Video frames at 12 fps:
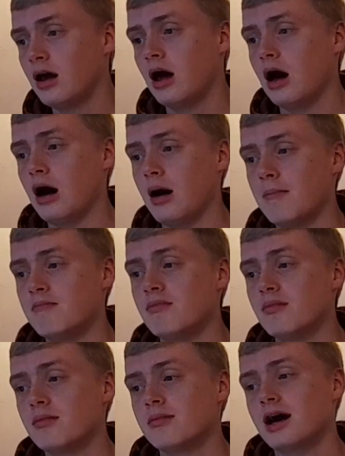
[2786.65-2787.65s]
and
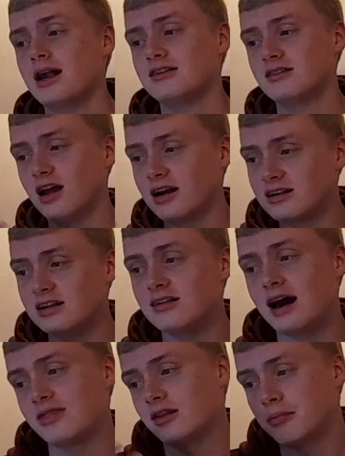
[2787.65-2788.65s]

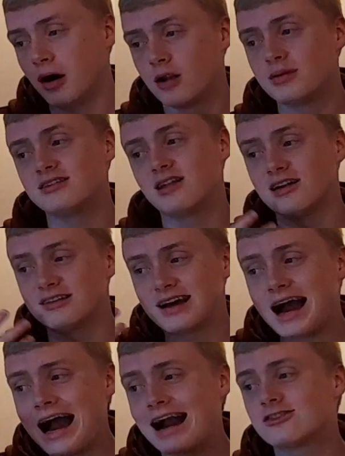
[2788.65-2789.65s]
the Parliament is likely to
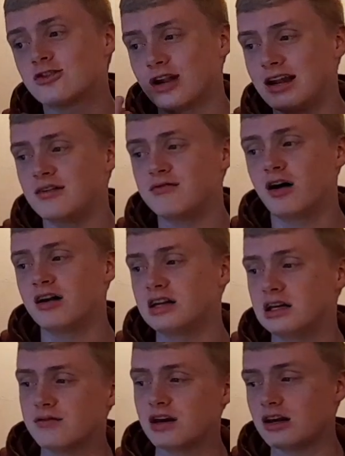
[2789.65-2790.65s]
act on any
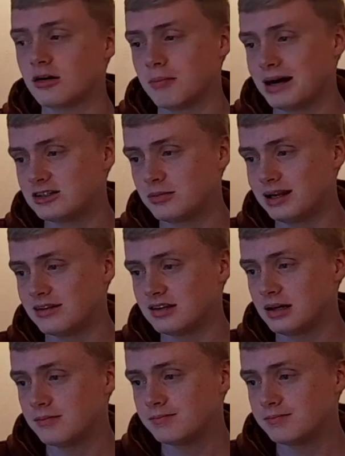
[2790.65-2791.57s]
finding of incompatibility.